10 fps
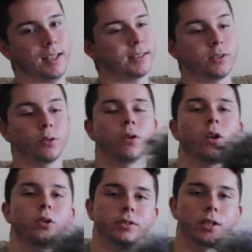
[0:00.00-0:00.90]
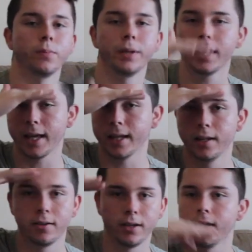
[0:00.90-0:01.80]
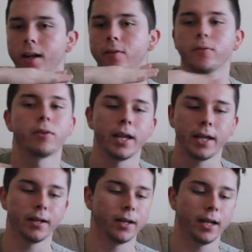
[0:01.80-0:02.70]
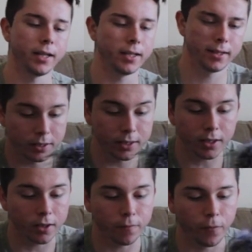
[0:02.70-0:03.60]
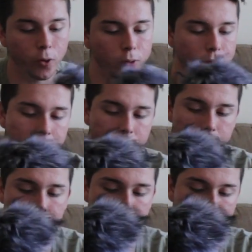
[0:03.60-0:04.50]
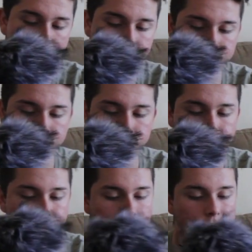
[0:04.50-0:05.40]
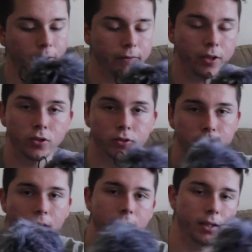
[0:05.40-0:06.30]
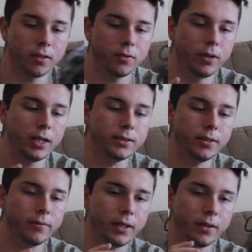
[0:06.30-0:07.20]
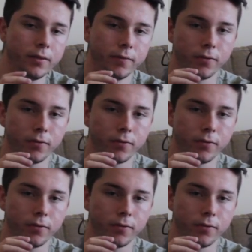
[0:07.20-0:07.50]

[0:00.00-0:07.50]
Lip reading: it's too close. It'll be like literally like right here. Like this is a good focal length though. I mean 18 to 55, it goes like relatively